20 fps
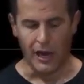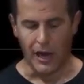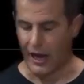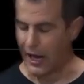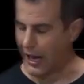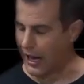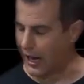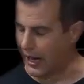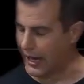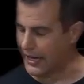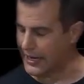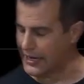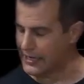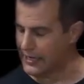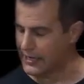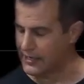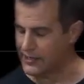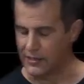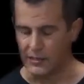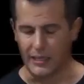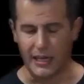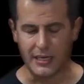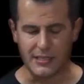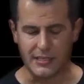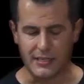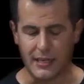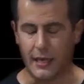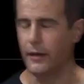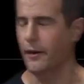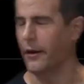i is less
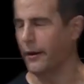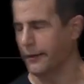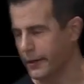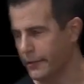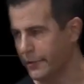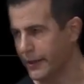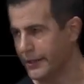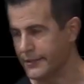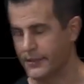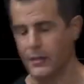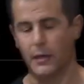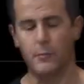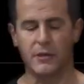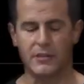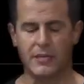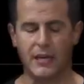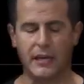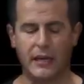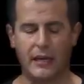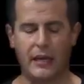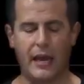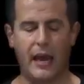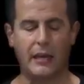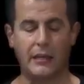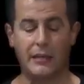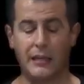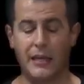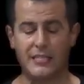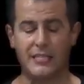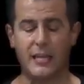than, I'm going to make the same mistake
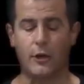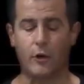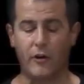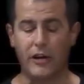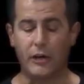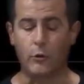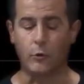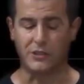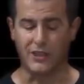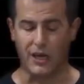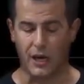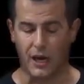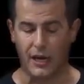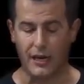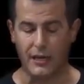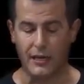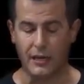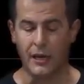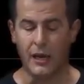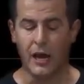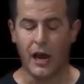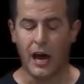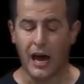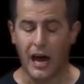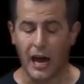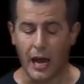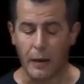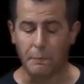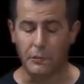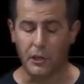again, less than or equal to height,
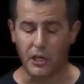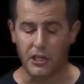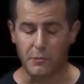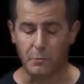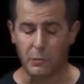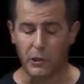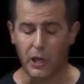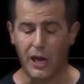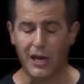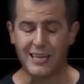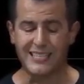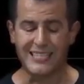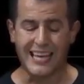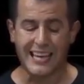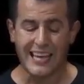i plus plus.